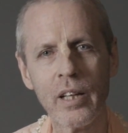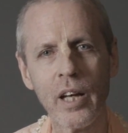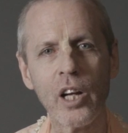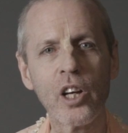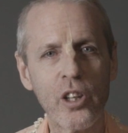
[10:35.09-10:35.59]

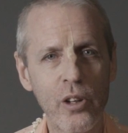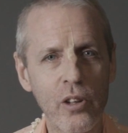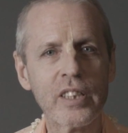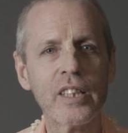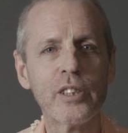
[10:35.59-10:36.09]
and
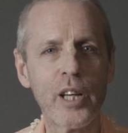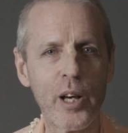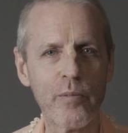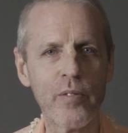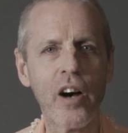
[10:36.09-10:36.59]
accuses
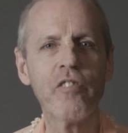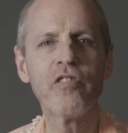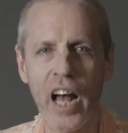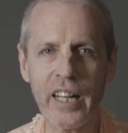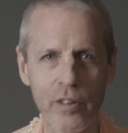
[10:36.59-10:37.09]
him of
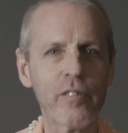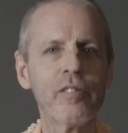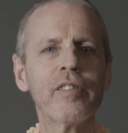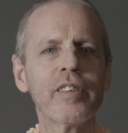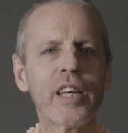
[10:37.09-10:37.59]
not
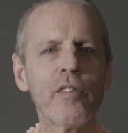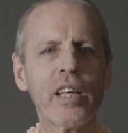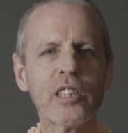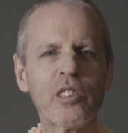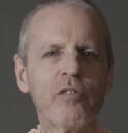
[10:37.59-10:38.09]

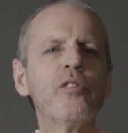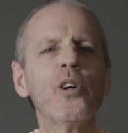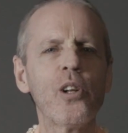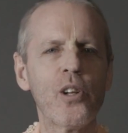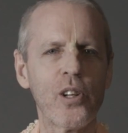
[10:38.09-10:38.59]
giving his
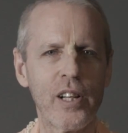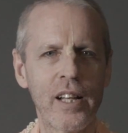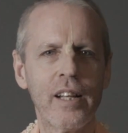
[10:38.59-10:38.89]
full